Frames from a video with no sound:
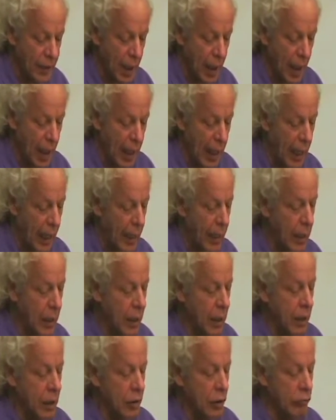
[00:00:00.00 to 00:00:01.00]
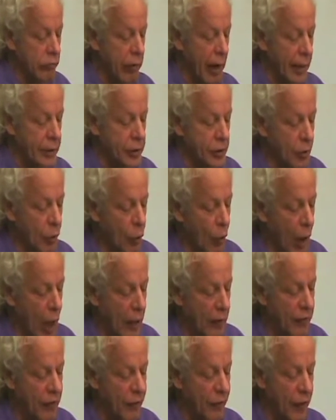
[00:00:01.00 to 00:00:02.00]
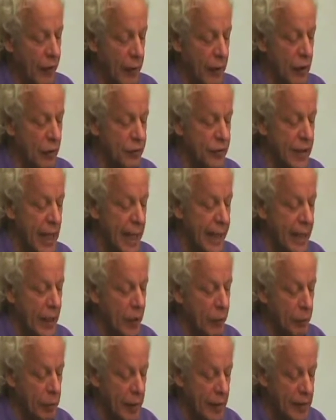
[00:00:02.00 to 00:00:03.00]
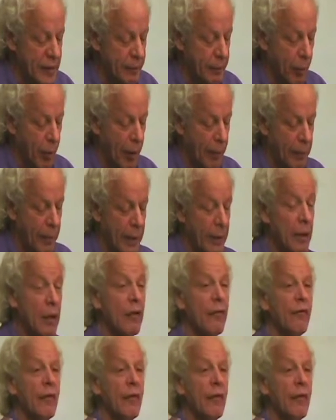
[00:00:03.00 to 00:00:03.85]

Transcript: the Red Squad of San Diego Police Department